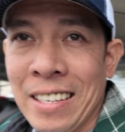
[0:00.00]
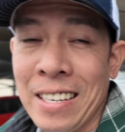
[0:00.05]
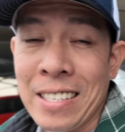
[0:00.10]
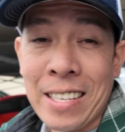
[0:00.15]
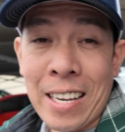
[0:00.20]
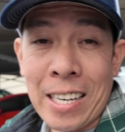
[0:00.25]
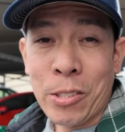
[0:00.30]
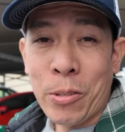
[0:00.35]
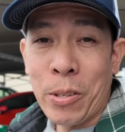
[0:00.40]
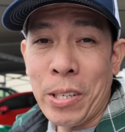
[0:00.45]
This
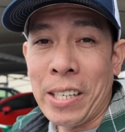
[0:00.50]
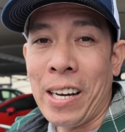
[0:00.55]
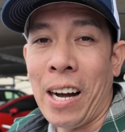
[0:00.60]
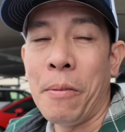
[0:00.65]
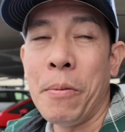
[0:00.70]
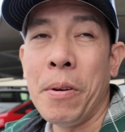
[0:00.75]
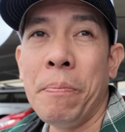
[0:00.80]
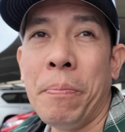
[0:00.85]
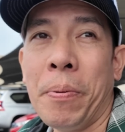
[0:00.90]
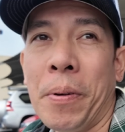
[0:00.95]
is actually
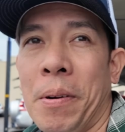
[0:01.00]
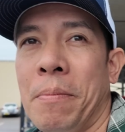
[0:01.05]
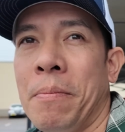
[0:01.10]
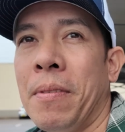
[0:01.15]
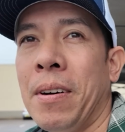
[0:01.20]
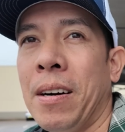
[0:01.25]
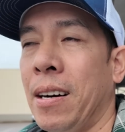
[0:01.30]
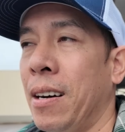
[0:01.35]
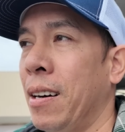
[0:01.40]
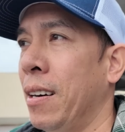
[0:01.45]
coming
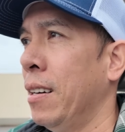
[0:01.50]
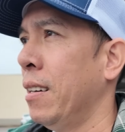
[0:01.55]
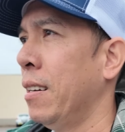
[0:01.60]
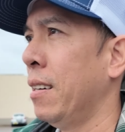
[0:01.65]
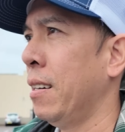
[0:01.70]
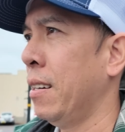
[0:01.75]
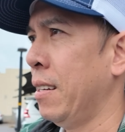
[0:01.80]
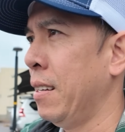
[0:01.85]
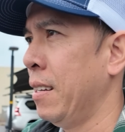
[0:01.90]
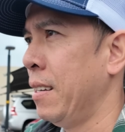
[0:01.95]
from
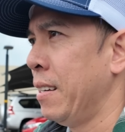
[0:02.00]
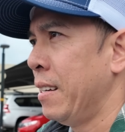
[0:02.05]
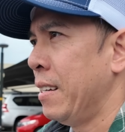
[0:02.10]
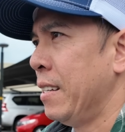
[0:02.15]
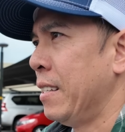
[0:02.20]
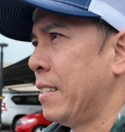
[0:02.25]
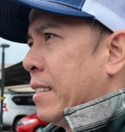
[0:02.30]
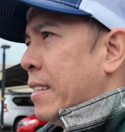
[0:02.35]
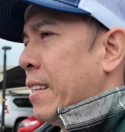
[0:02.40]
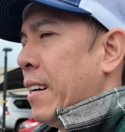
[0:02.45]

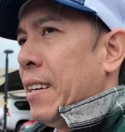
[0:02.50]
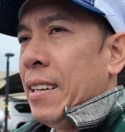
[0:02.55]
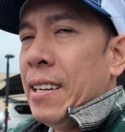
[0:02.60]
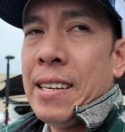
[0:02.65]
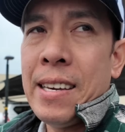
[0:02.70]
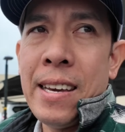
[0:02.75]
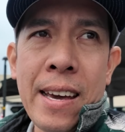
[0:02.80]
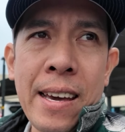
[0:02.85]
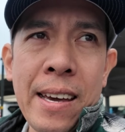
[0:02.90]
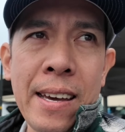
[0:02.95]

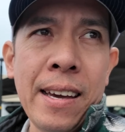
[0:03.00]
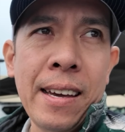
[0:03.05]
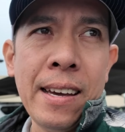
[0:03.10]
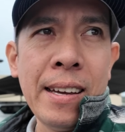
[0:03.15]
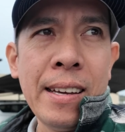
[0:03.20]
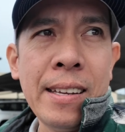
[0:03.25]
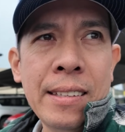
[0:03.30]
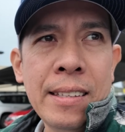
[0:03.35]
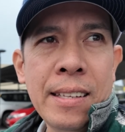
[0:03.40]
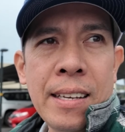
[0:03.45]
Stanley
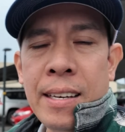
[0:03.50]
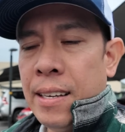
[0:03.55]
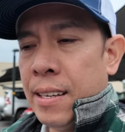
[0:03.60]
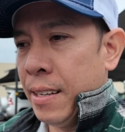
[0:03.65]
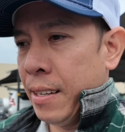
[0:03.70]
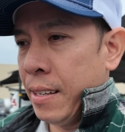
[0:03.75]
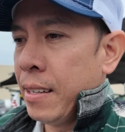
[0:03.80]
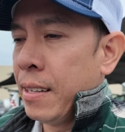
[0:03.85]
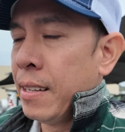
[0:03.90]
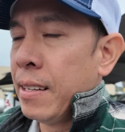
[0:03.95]
and
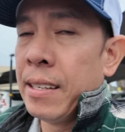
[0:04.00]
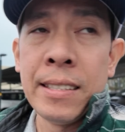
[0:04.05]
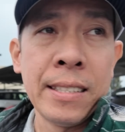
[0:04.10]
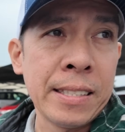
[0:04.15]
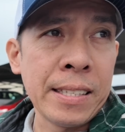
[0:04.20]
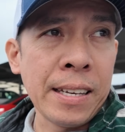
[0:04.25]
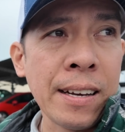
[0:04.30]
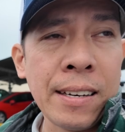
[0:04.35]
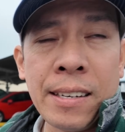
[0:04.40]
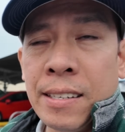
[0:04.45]

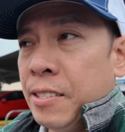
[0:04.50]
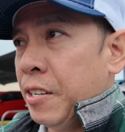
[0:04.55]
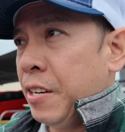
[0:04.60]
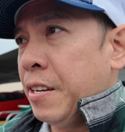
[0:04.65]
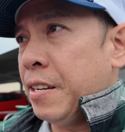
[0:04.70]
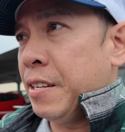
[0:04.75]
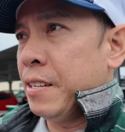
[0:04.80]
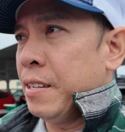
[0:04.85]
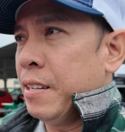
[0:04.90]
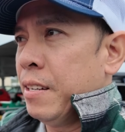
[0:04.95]
Sarah
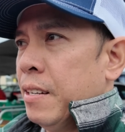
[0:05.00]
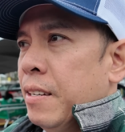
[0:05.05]
Jane.